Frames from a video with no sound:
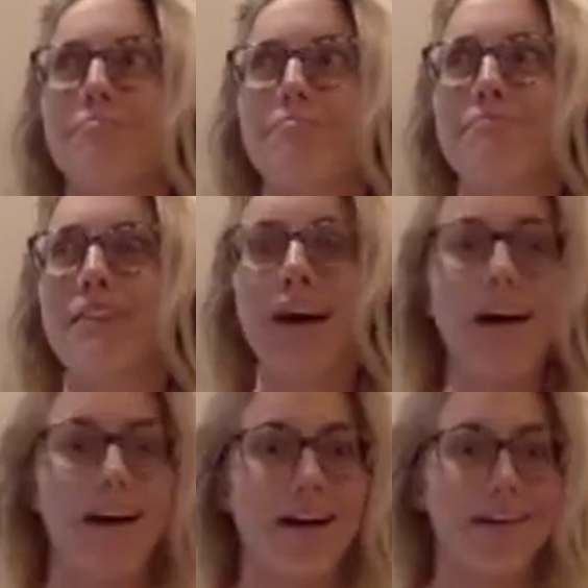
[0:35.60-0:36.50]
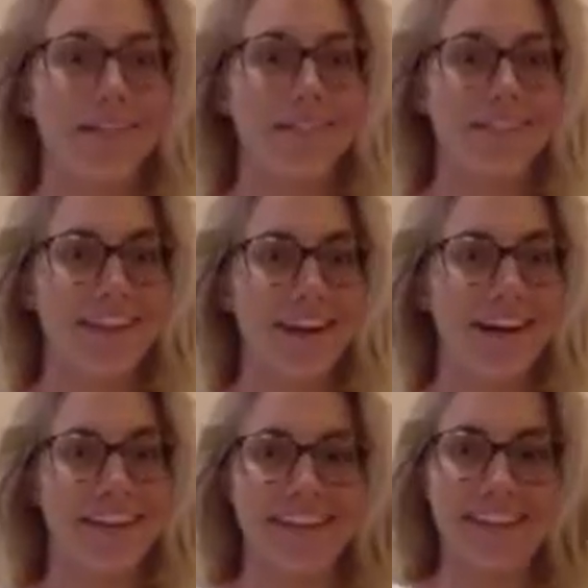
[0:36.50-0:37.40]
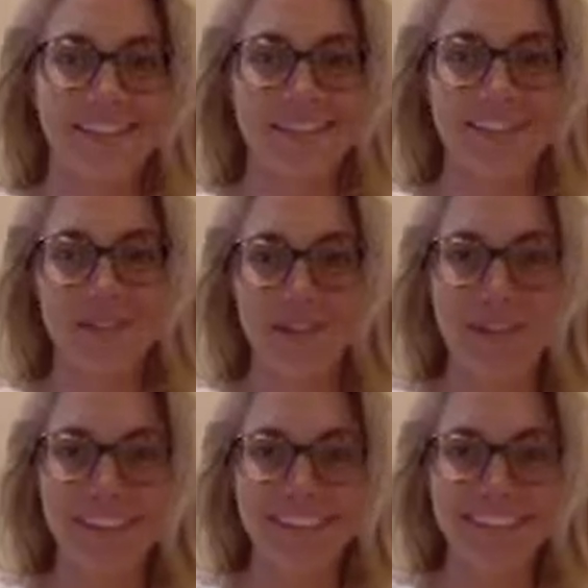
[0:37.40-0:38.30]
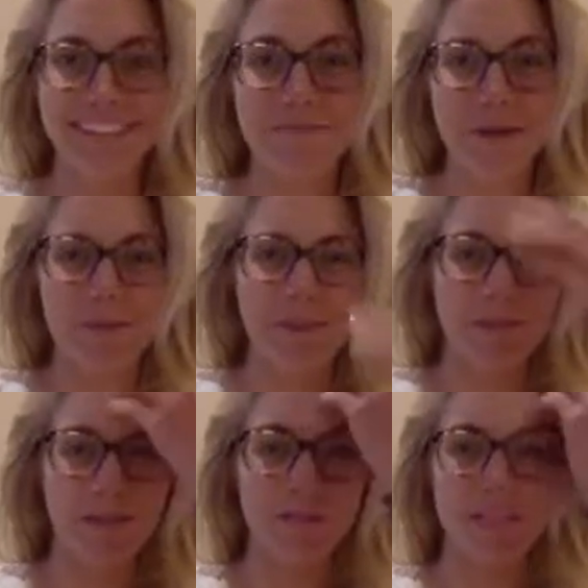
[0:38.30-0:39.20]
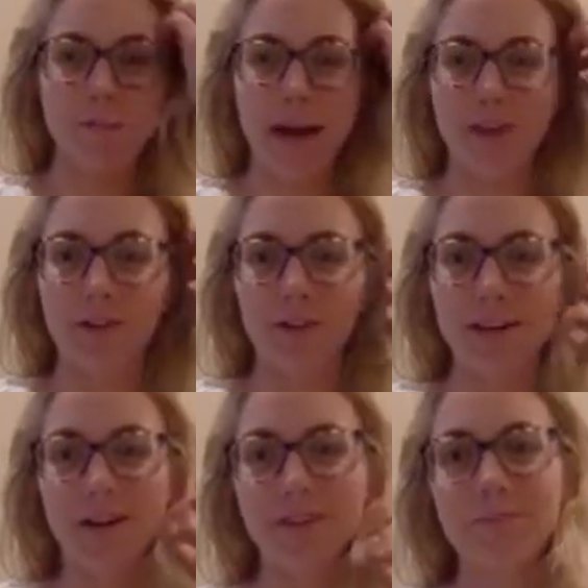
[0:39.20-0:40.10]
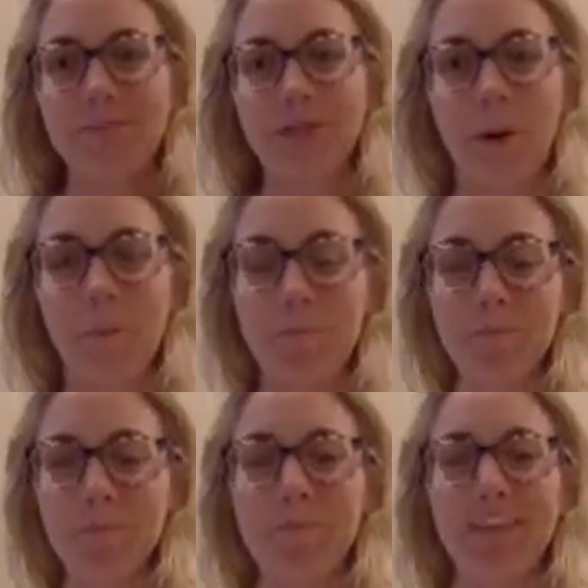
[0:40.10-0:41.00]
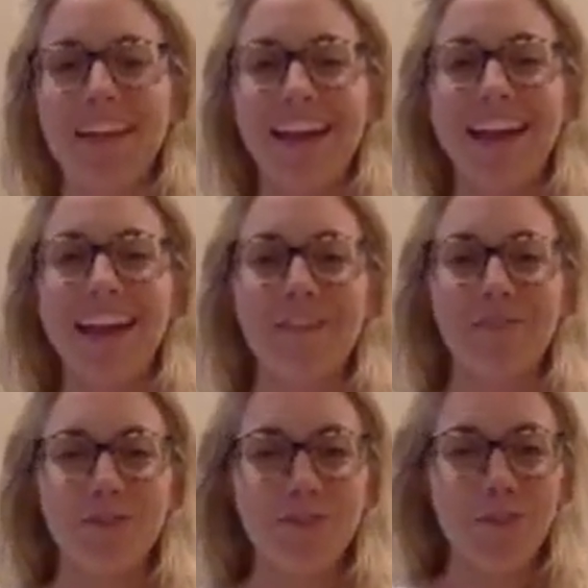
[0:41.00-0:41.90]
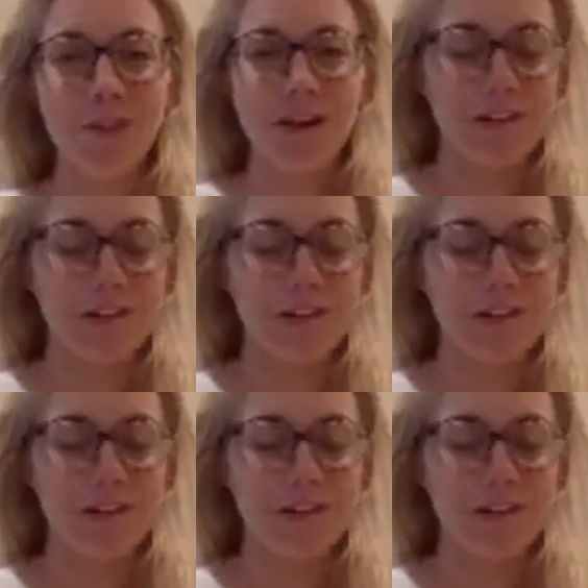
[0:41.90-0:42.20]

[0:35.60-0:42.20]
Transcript: yeah, yeah, and I teach yoga, but I'm on a bit of a sabbatical there. So if you where